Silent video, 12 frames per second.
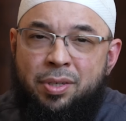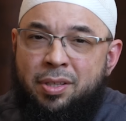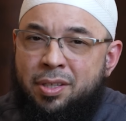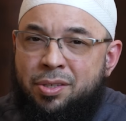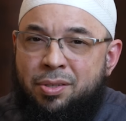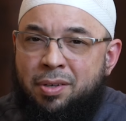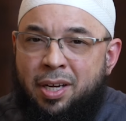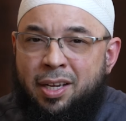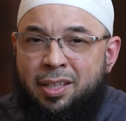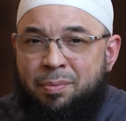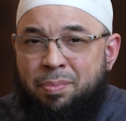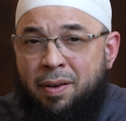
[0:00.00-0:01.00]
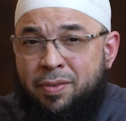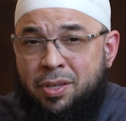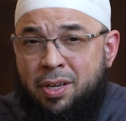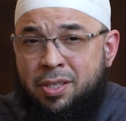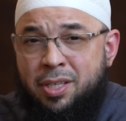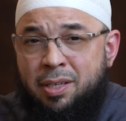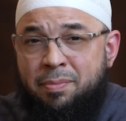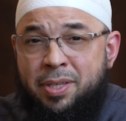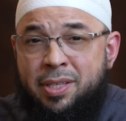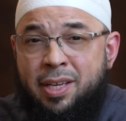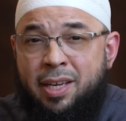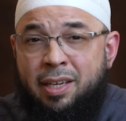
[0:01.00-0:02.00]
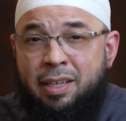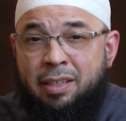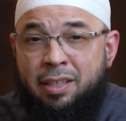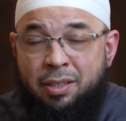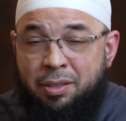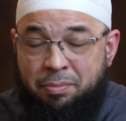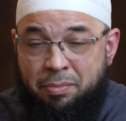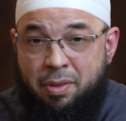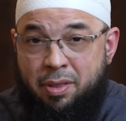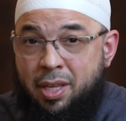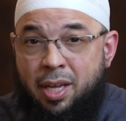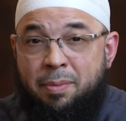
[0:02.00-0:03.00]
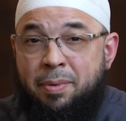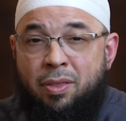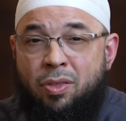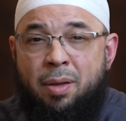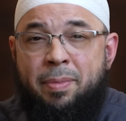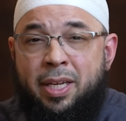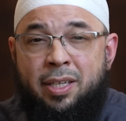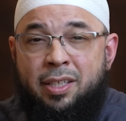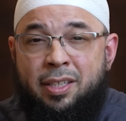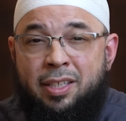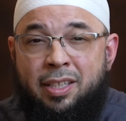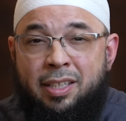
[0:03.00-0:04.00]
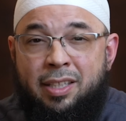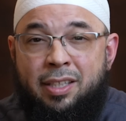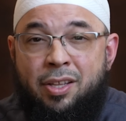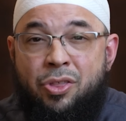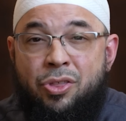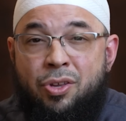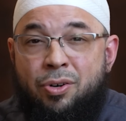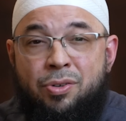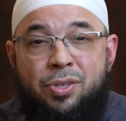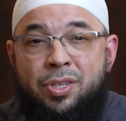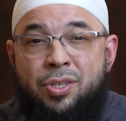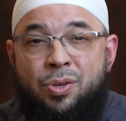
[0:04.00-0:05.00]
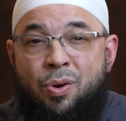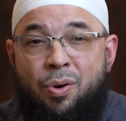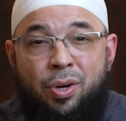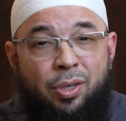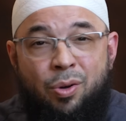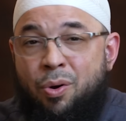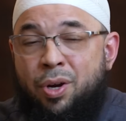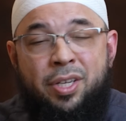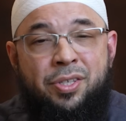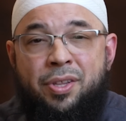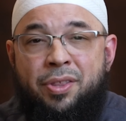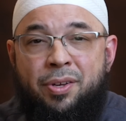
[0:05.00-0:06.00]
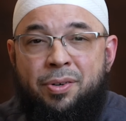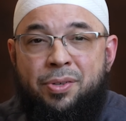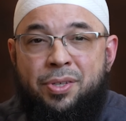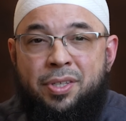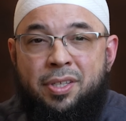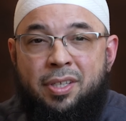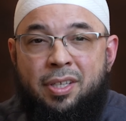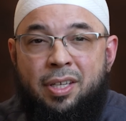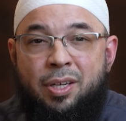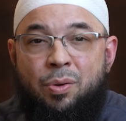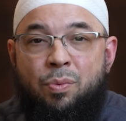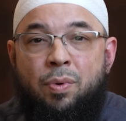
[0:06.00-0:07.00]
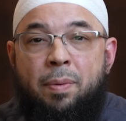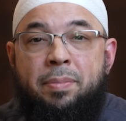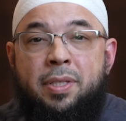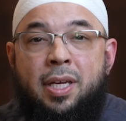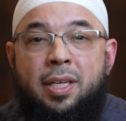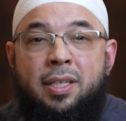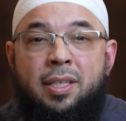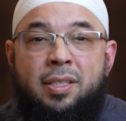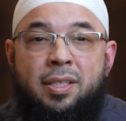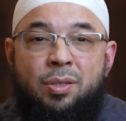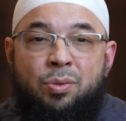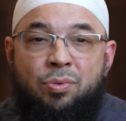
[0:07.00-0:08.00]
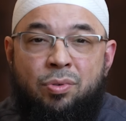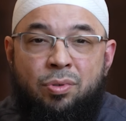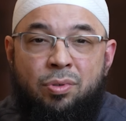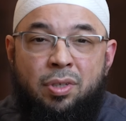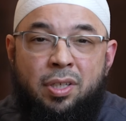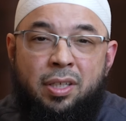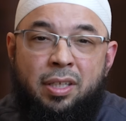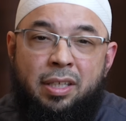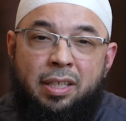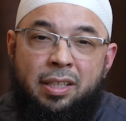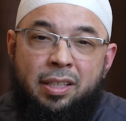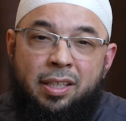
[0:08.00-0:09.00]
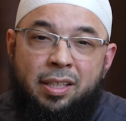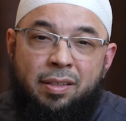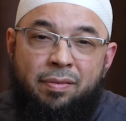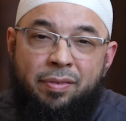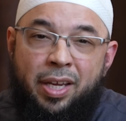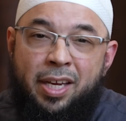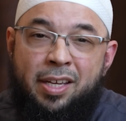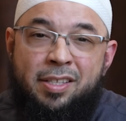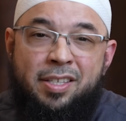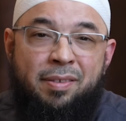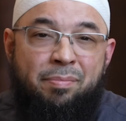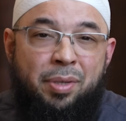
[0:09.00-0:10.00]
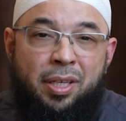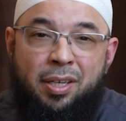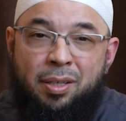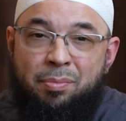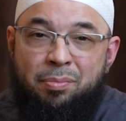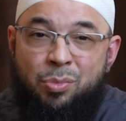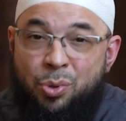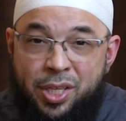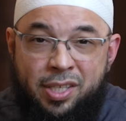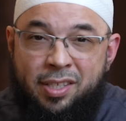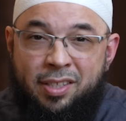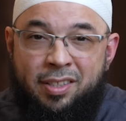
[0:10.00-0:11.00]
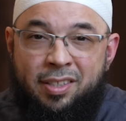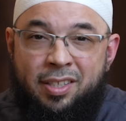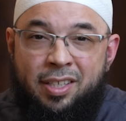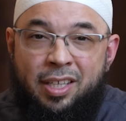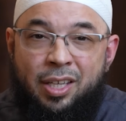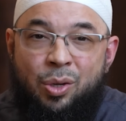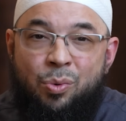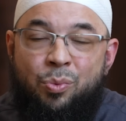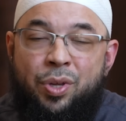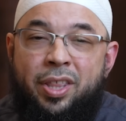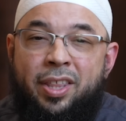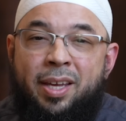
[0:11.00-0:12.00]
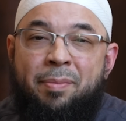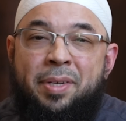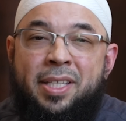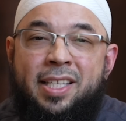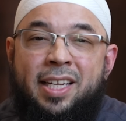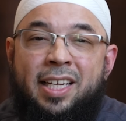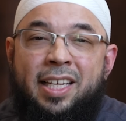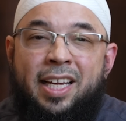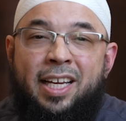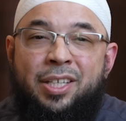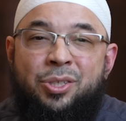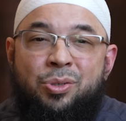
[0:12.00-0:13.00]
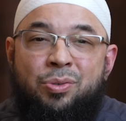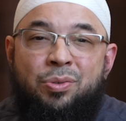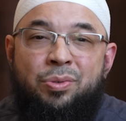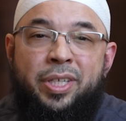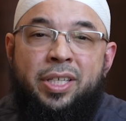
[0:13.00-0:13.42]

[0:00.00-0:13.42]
in this dua, the Prophet sallallahu alayhi wa sallam is saying, Dhahaba adh-dhama'u, the thirst is gone. Gone is the thirst. wabtallatil urooqu, that the veins have become moistened. thabata al-ajru,